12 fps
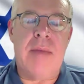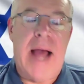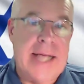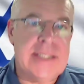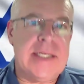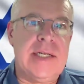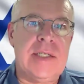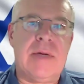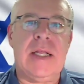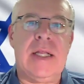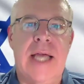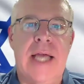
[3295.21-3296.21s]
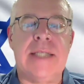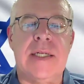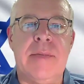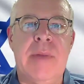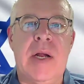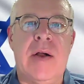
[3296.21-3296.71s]
As an Israeli, as
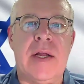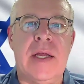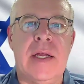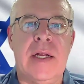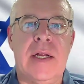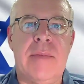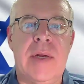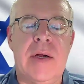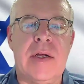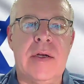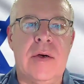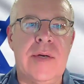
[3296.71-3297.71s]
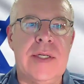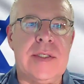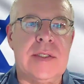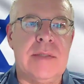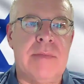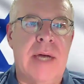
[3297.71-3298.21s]
an American, and America
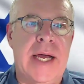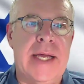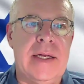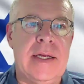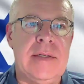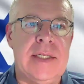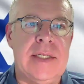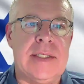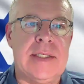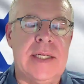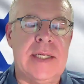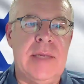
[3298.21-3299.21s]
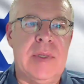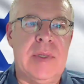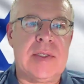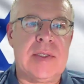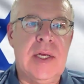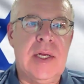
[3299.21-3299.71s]
always to my needs to keep its